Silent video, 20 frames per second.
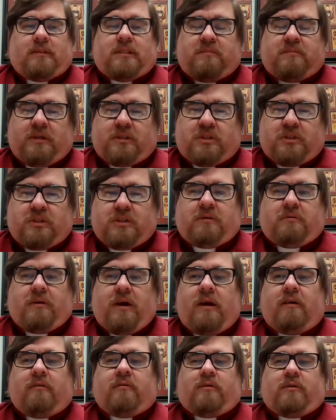especially
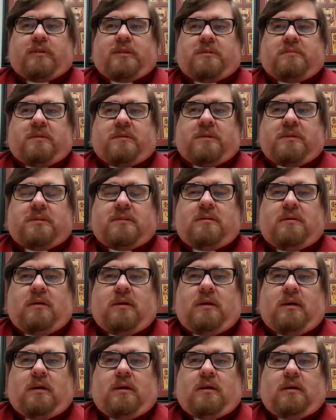around Christmas,
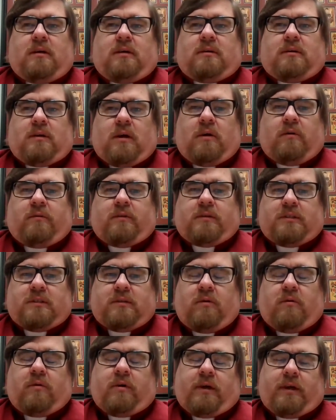know the
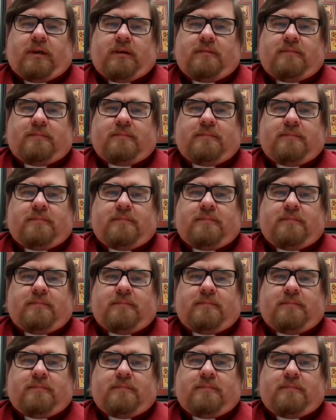story.